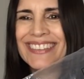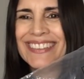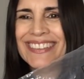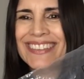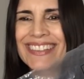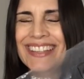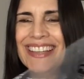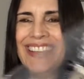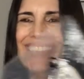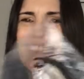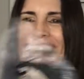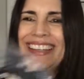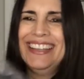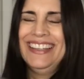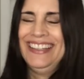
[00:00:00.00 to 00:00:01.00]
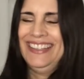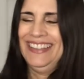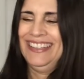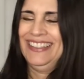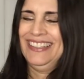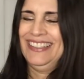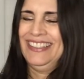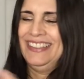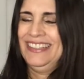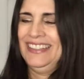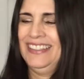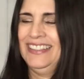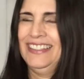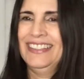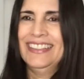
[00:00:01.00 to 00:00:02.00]

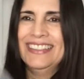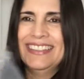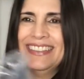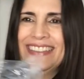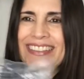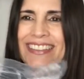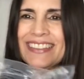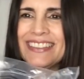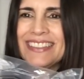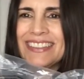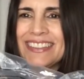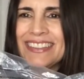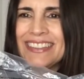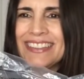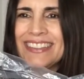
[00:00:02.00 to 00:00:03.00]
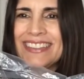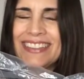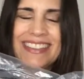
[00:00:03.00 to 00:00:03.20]
[no speech]